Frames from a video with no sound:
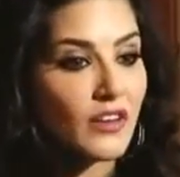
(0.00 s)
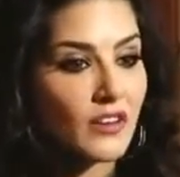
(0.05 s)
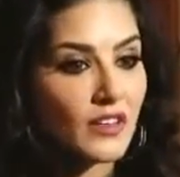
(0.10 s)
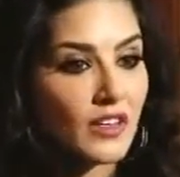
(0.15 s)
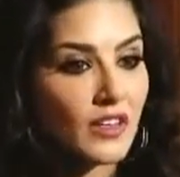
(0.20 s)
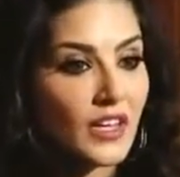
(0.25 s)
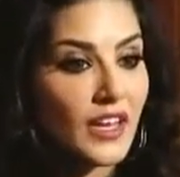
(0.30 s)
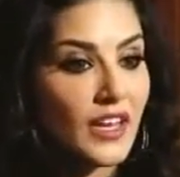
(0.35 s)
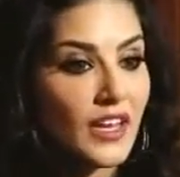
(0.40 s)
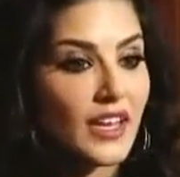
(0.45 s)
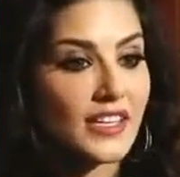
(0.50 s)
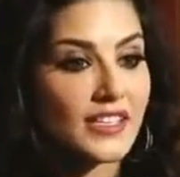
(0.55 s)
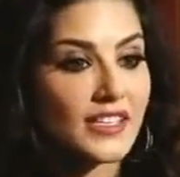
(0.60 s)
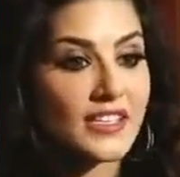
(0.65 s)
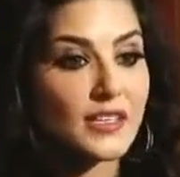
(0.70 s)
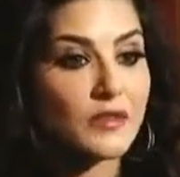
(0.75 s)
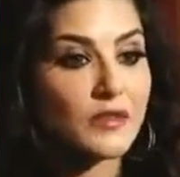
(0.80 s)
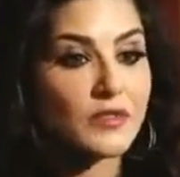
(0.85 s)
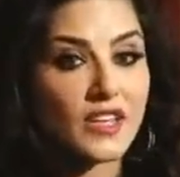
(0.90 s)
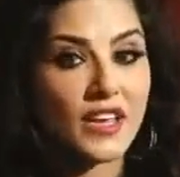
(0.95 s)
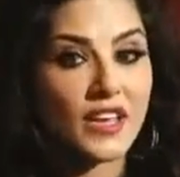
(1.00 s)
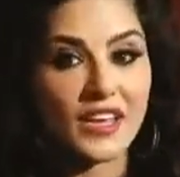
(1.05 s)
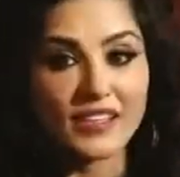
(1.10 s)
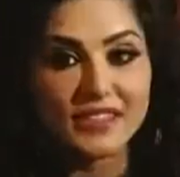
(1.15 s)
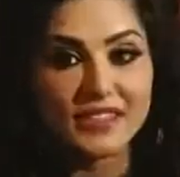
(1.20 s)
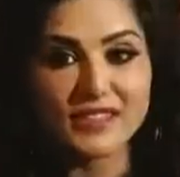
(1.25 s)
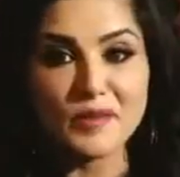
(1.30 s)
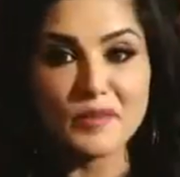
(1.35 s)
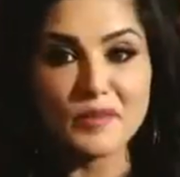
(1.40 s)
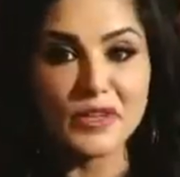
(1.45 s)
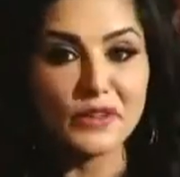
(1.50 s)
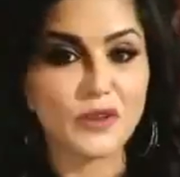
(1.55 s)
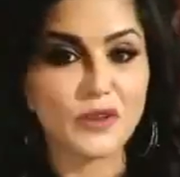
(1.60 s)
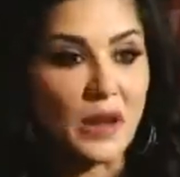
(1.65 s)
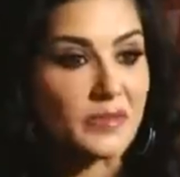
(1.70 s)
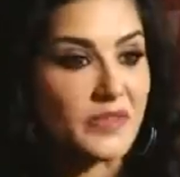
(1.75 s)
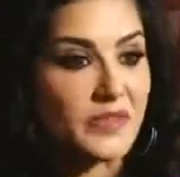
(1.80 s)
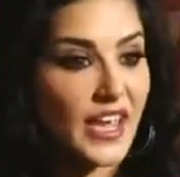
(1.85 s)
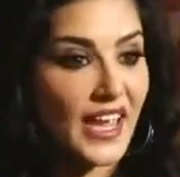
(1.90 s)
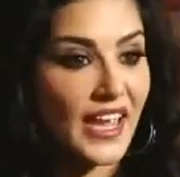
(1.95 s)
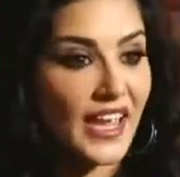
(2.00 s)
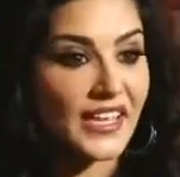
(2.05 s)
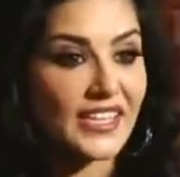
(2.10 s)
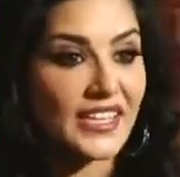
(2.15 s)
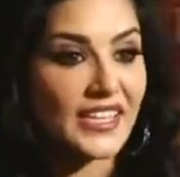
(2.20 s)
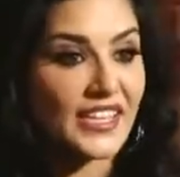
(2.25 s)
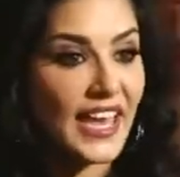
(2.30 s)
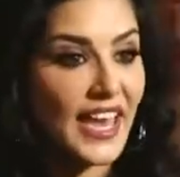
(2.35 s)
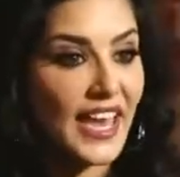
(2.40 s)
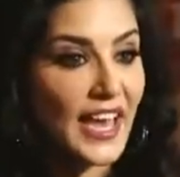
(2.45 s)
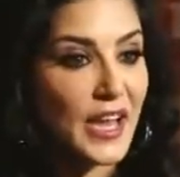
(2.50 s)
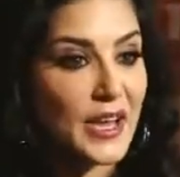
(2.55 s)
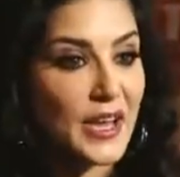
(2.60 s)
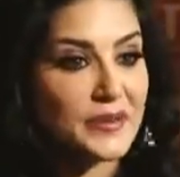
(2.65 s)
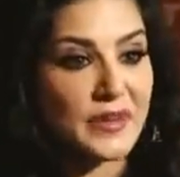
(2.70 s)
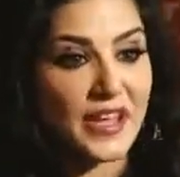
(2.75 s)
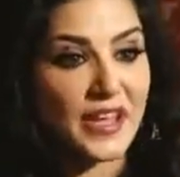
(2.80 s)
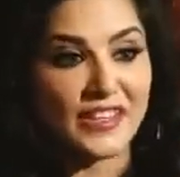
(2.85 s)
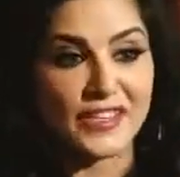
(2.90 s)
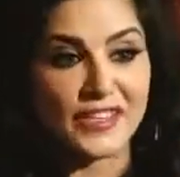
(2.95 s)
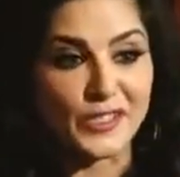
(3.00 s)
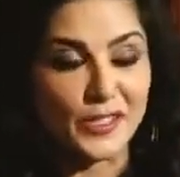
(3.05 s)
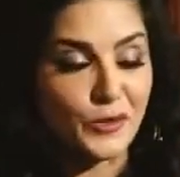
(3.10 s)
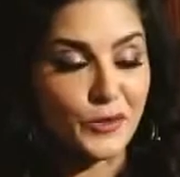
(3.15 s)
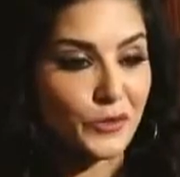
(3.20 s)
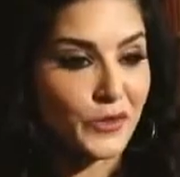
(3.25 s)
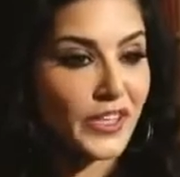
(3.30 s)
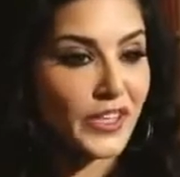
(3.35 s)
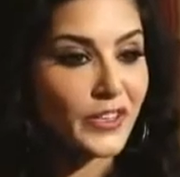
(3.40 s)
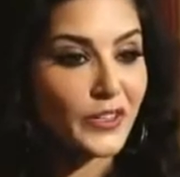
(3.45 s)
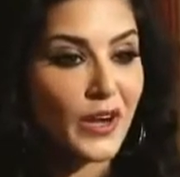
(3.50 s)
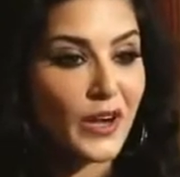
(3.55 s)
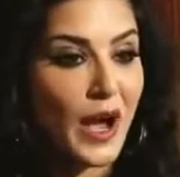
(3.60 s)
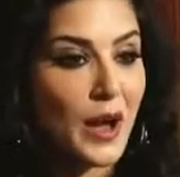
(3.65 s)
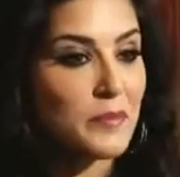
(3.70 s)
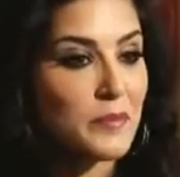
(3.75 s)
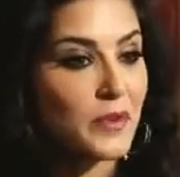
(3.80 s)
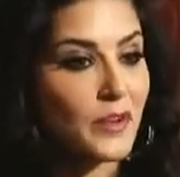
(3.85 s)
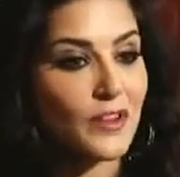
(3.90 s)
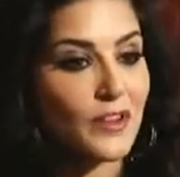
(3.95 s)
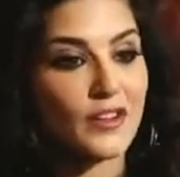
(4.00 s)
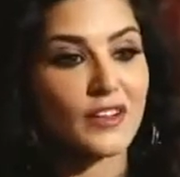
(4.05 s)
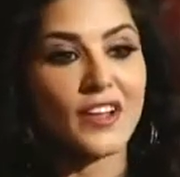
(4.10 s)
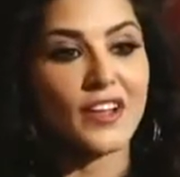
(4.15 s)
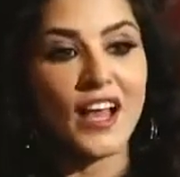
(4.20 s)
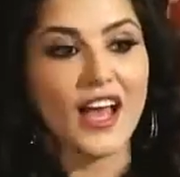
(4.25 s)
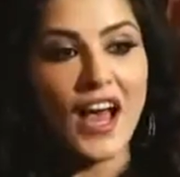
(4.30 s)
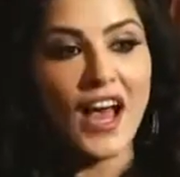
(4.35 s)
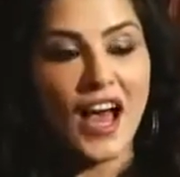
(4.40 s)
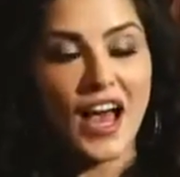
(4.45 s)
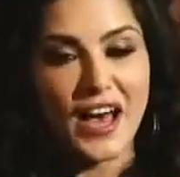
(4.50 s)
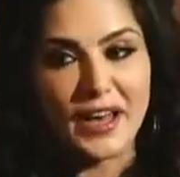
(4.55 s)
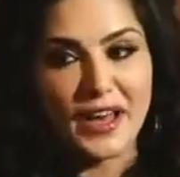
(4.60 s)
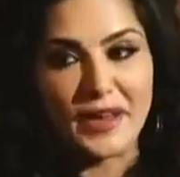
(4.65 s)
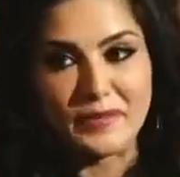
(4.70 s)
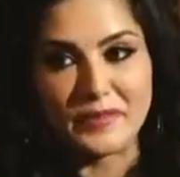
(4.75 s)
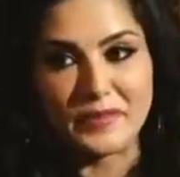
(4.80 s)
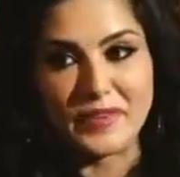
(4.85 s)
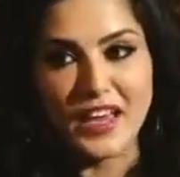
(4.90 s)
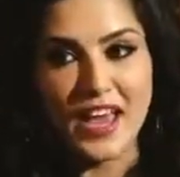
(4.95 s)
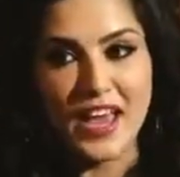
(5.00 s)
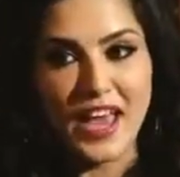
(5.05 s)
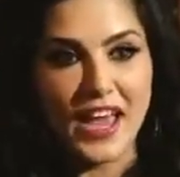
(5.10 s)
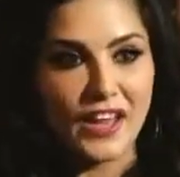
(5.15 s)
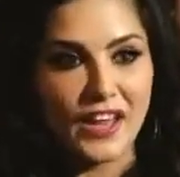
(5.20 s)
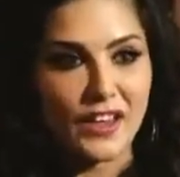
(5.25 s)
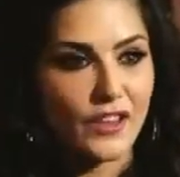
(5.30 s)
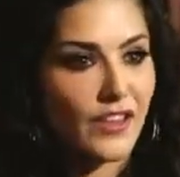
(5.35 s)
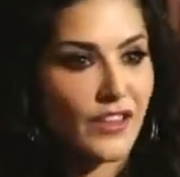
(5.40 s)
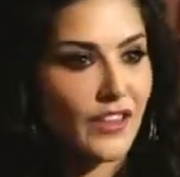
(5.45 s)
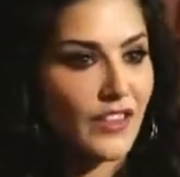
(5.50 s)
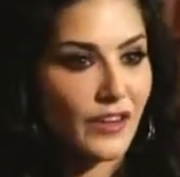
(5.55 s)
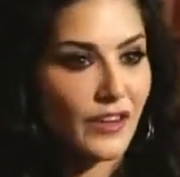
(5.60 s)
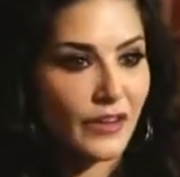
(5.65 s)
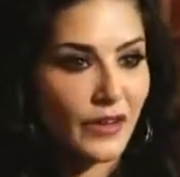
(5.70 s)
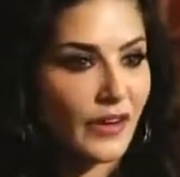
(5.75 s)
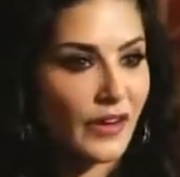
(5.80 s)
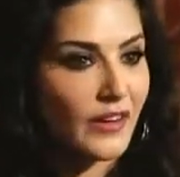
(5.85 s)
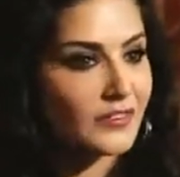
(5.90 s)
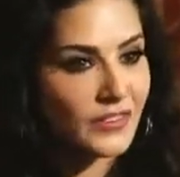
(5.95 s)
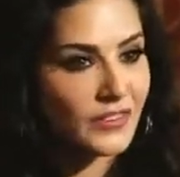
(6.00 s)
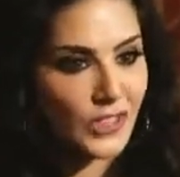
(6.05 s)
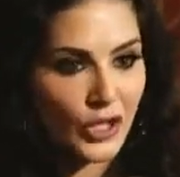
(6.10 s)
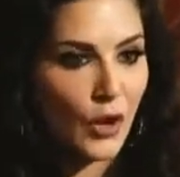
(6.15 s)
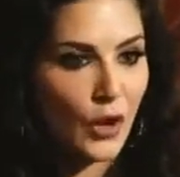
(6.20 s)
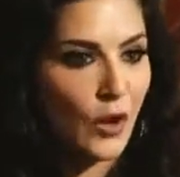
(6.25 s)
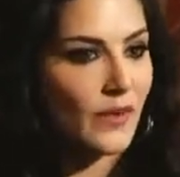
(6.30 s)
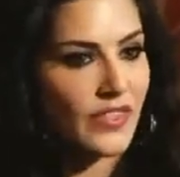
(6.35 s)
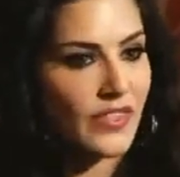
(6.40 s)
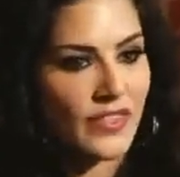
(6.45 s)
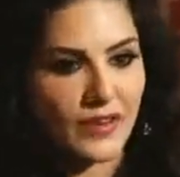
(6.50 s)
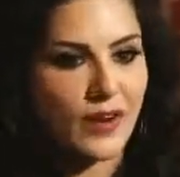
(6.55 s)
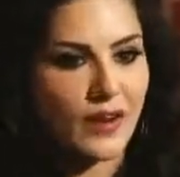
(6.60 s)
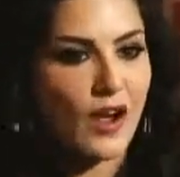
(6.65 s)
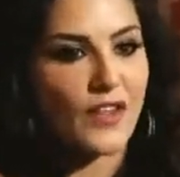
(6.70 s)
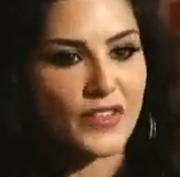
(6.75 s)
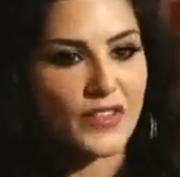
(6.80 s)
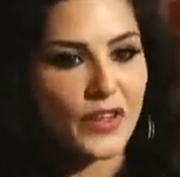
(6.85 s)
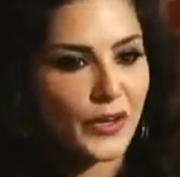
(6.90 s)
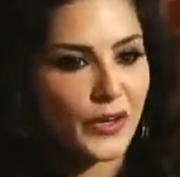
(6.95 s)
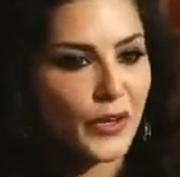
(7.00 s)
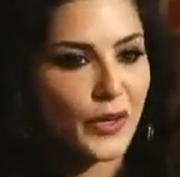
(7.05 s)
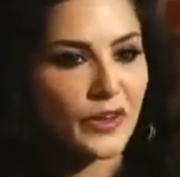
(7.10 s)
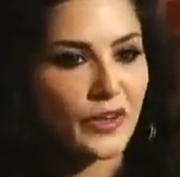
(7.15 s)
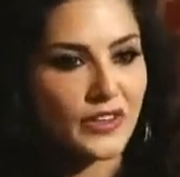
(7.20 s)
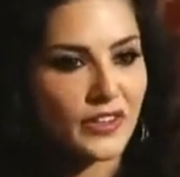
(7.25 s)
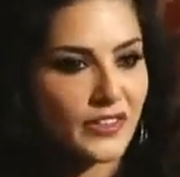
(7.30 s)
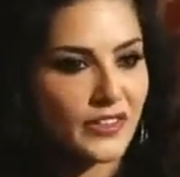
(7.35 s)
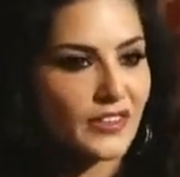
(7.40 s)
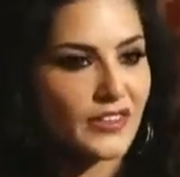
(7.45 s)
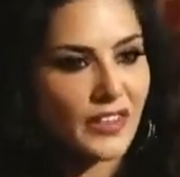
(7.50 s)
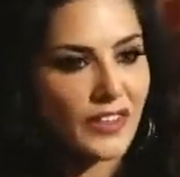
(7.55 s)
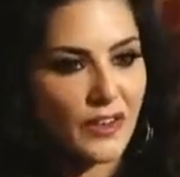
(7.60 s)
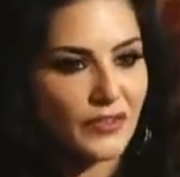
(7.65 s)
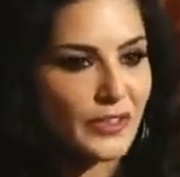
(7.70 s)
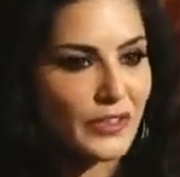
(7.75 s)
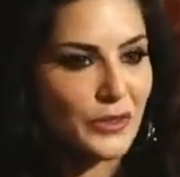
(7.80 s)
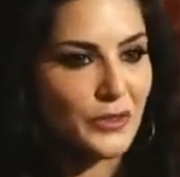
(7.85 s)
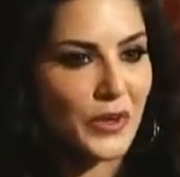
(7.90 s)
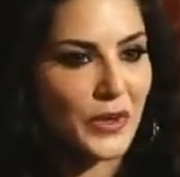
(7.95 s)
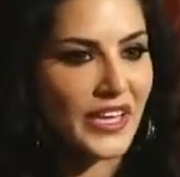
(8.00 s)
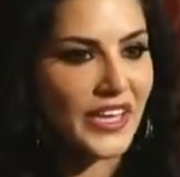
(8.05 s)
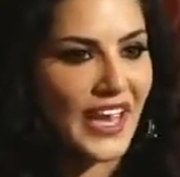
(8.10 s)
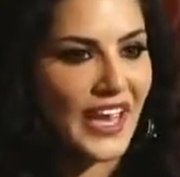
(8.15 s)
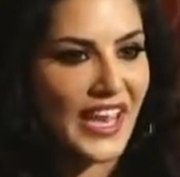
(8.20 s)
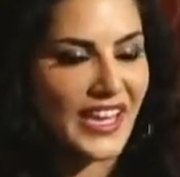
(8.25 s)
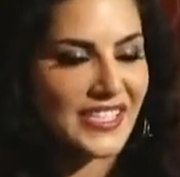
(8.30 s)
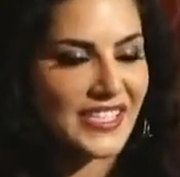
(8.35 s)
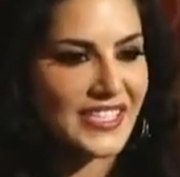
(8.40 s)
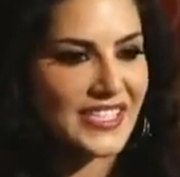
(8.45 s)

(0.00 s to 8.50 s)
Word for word: It seems like somebody grabbed a handy cam and it's a real couple and they're, you know, they're on their lovely weekend